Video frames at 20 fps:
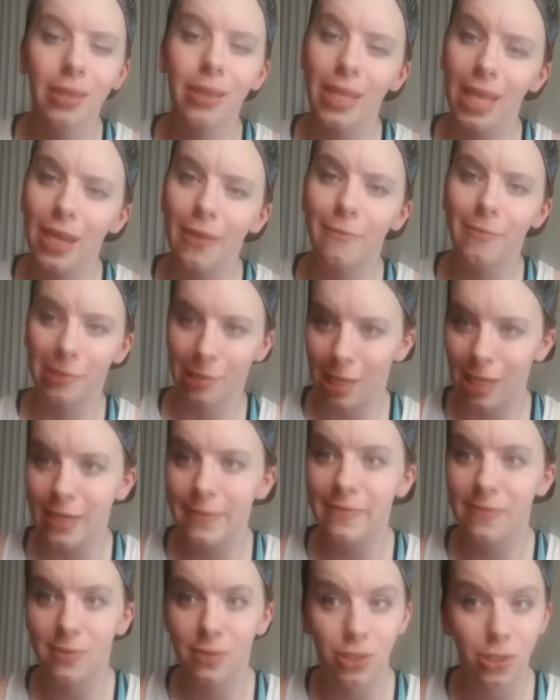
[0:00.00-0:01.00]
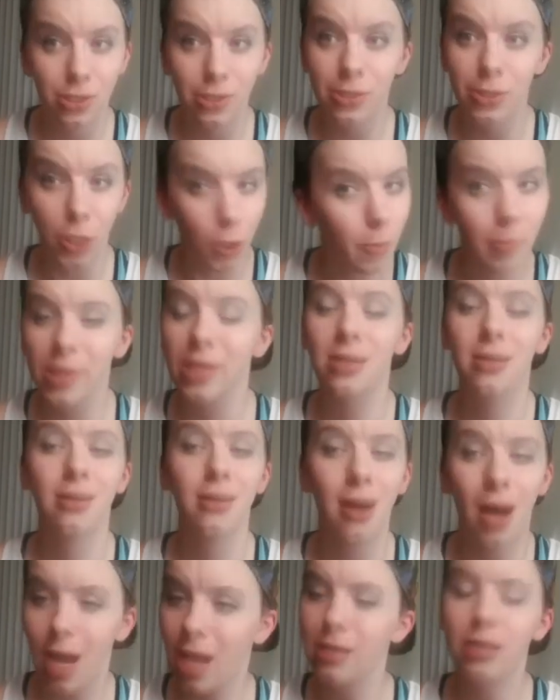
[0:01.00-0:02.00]
They have a lot of stupid,
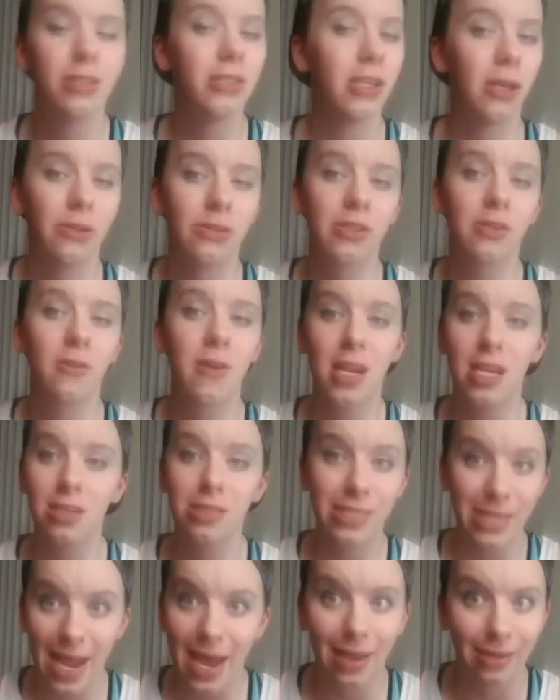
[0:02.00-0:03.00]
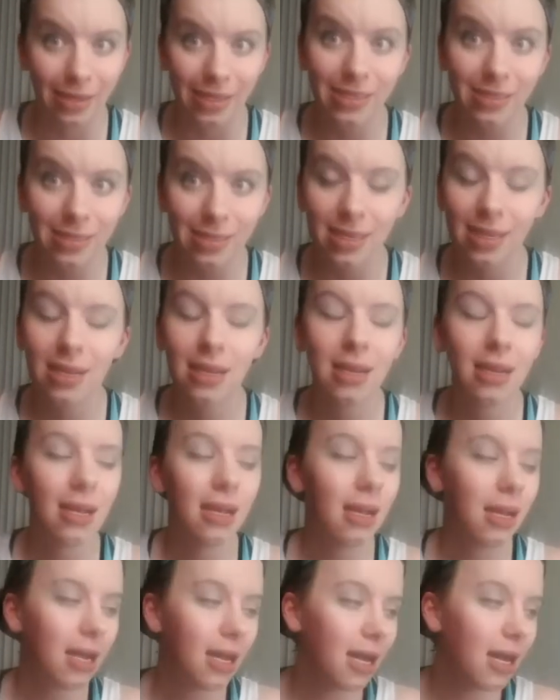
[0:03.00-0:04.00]
unadulterated talent,
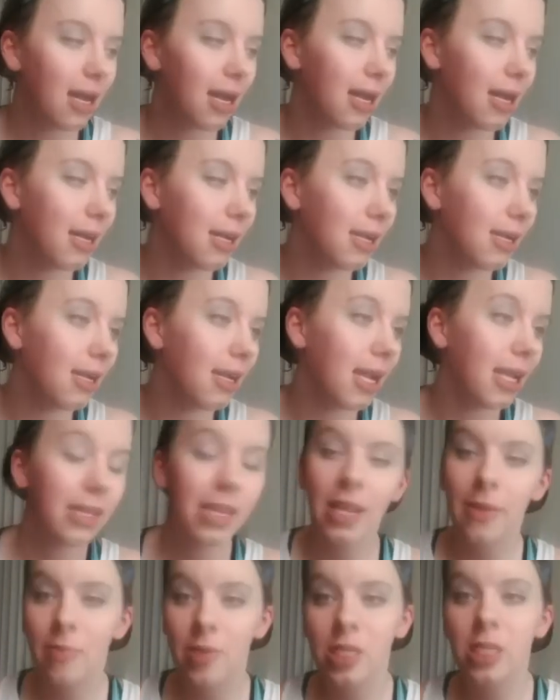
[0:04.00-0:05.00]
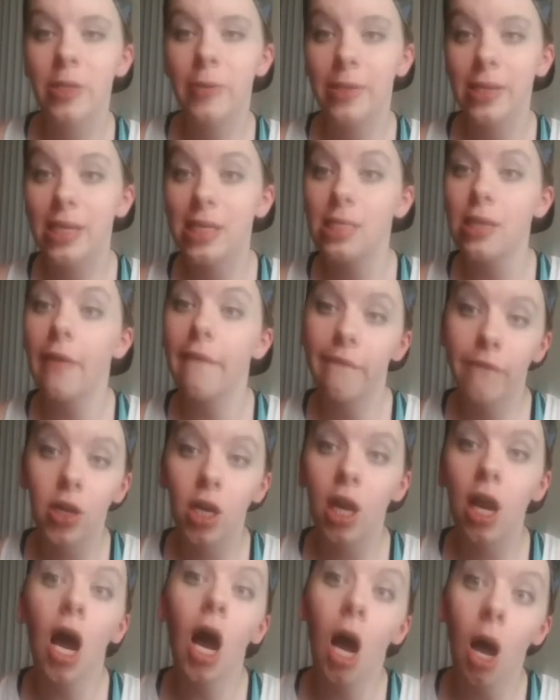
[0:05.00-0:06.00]
and they've been doing this
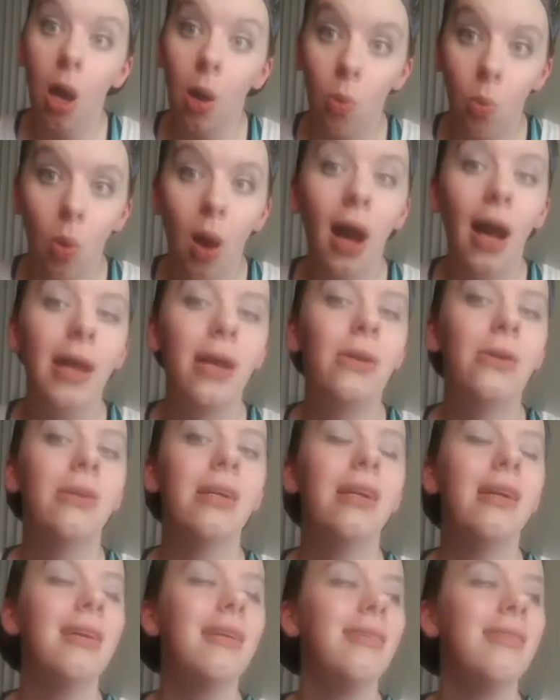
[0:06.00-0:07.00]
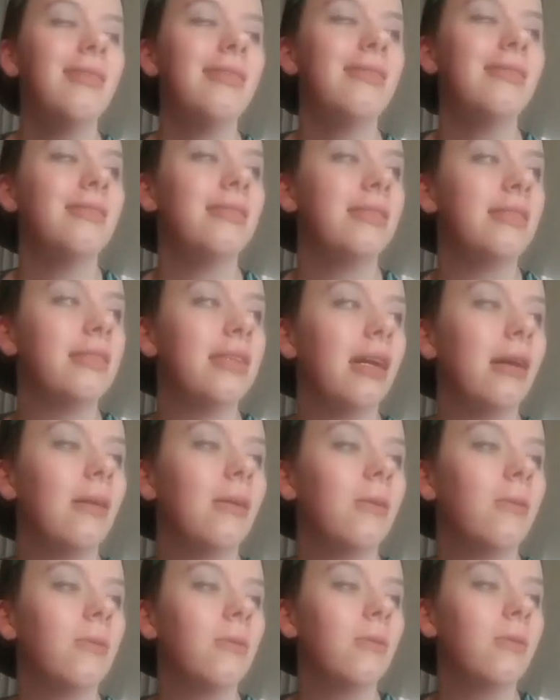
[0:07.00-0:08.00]
for a while.
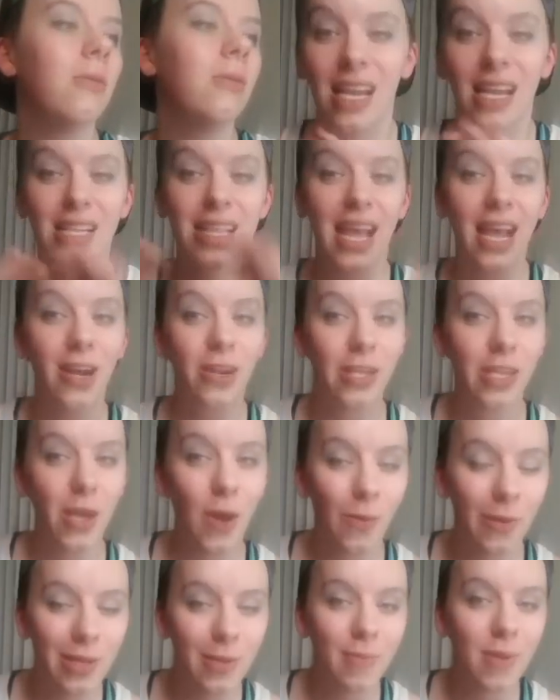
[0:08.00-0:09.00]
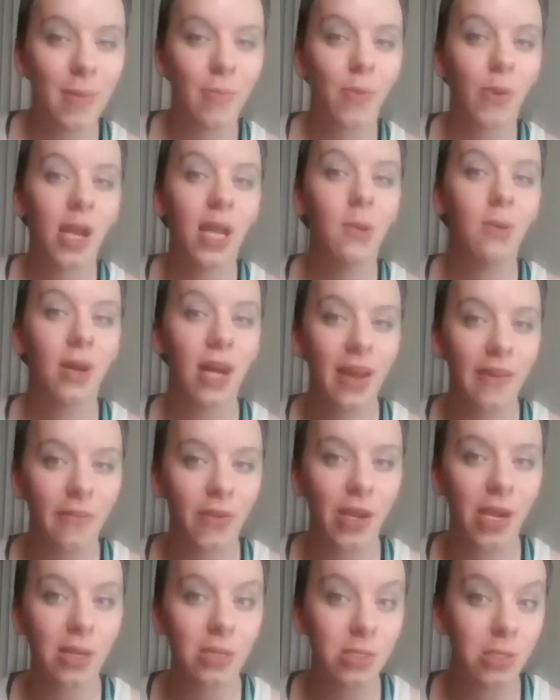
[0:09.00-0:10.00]
So, like, they are the only people I will ever
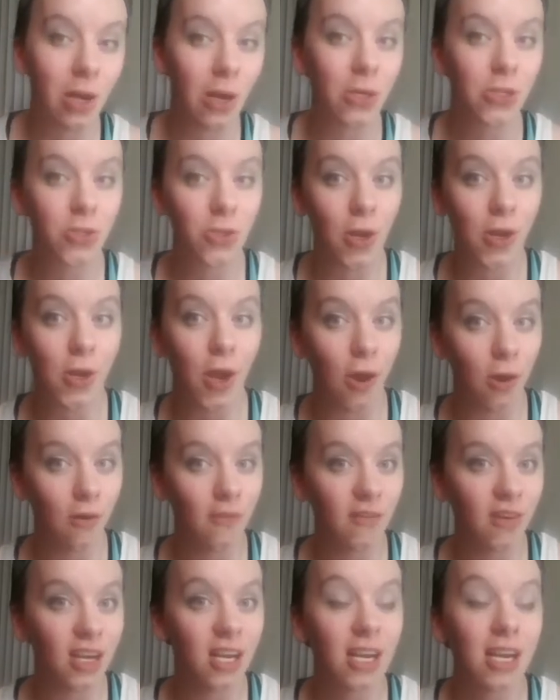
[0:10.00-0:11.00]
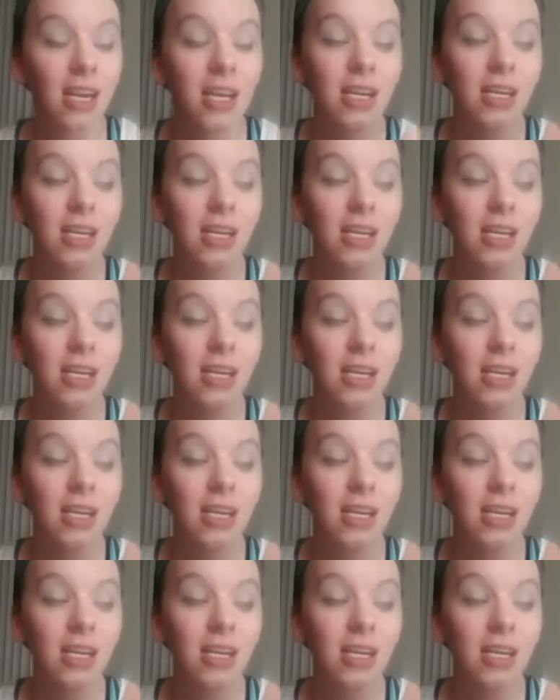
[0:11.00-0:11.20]
get starstruck over.